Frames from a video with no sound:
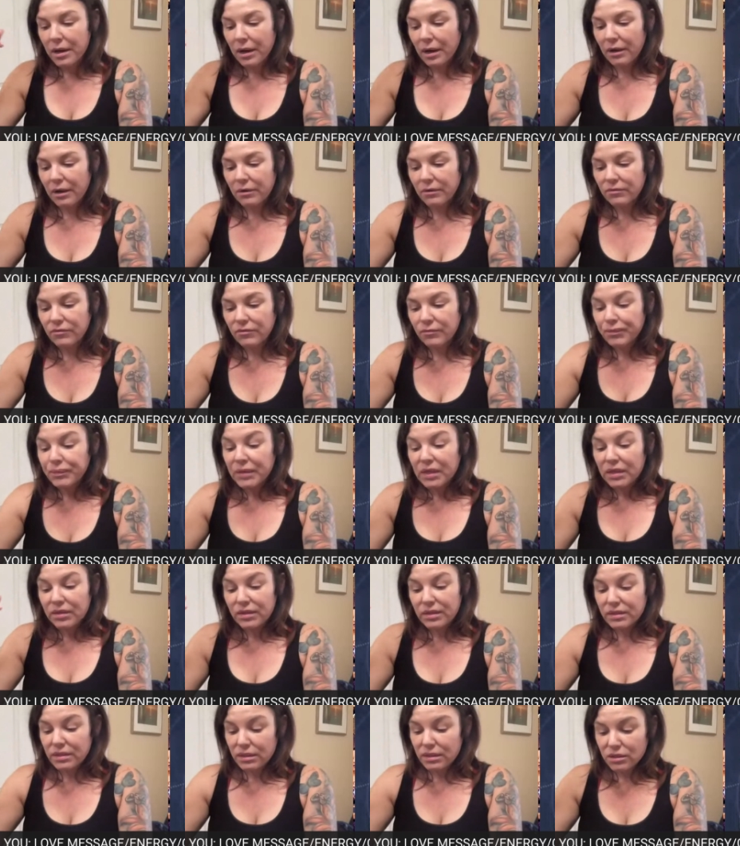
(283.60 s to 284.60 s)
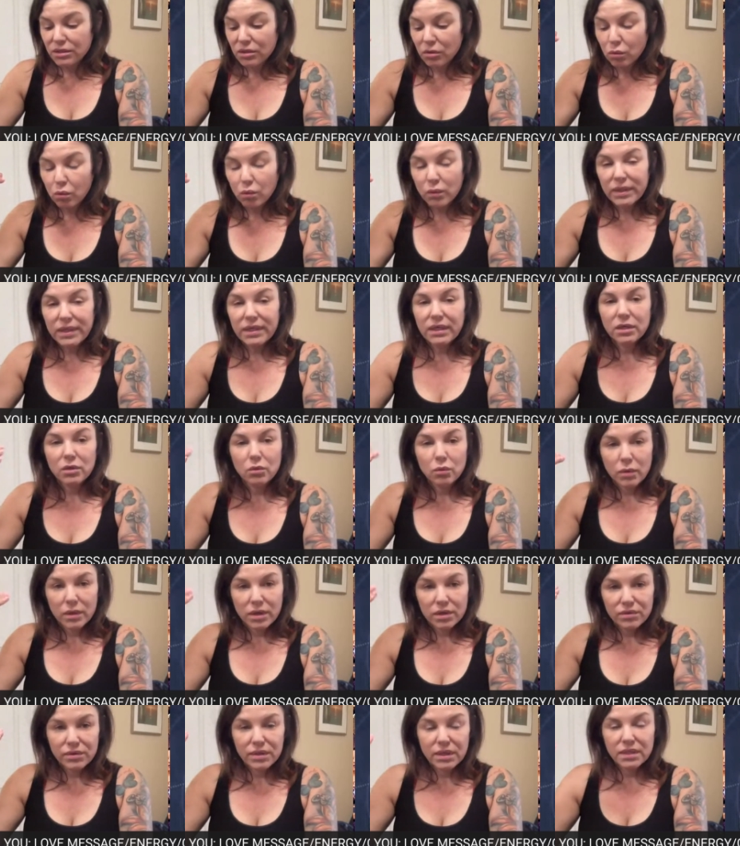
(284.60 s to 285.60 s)
of this is the week
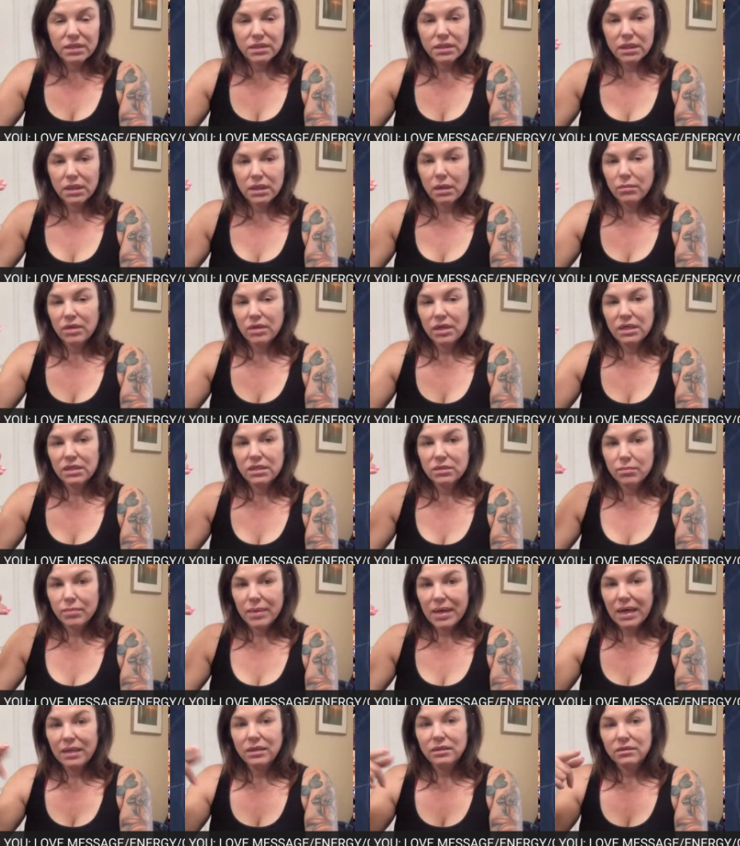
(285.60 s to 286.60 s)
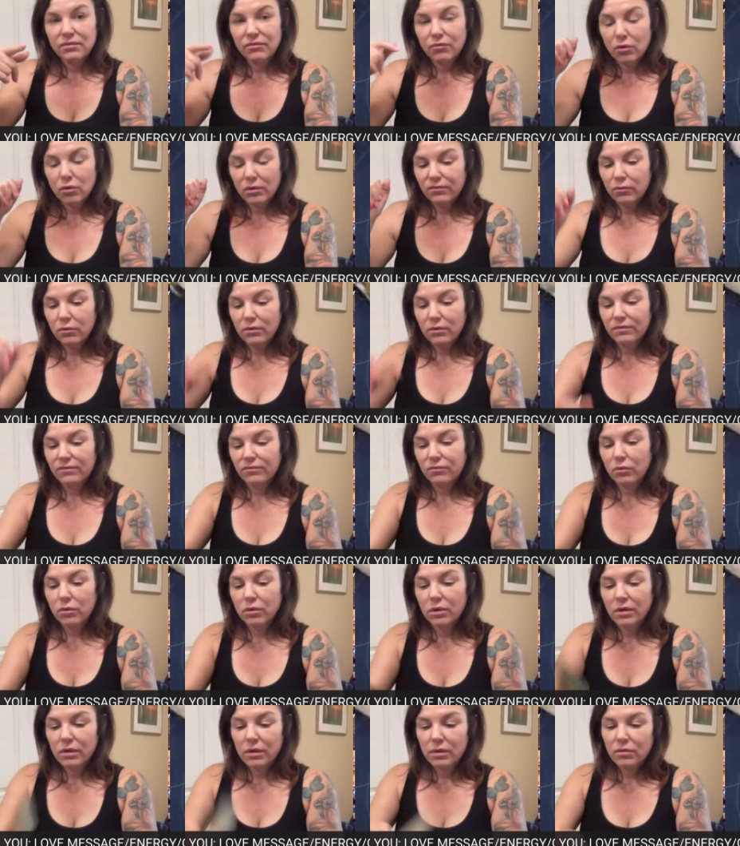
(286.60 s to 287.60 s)
where things are coming into balance. Four, four,
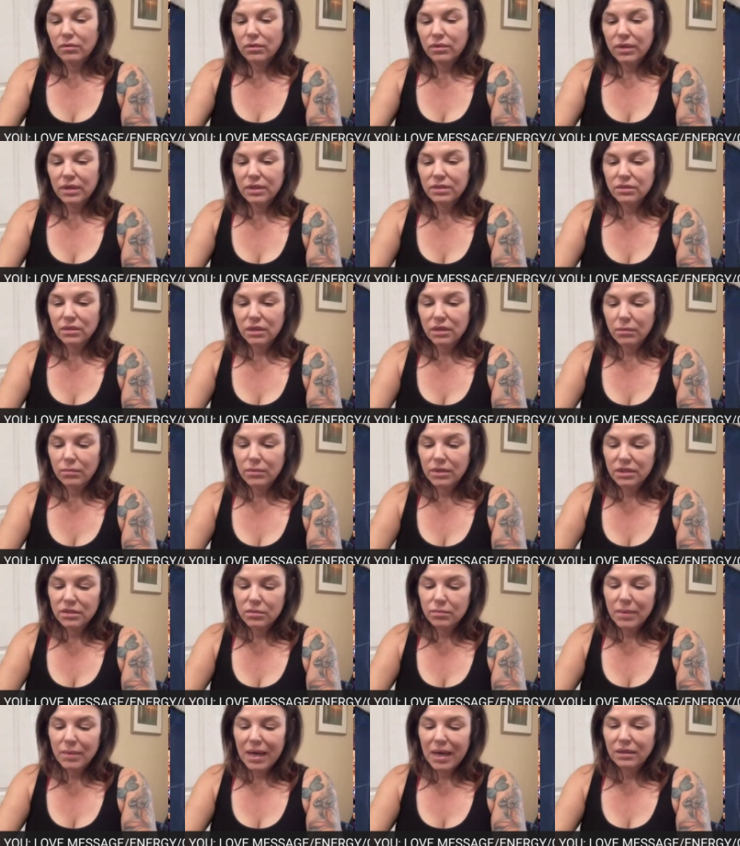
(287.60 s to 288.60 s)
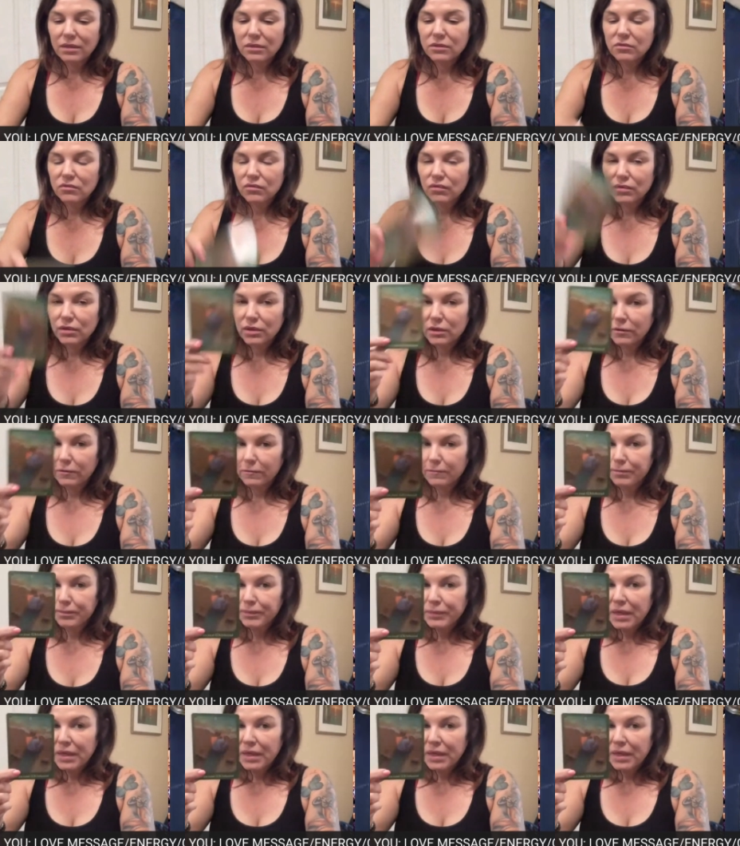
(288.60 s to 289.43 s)
four. Things are coming into balance for you.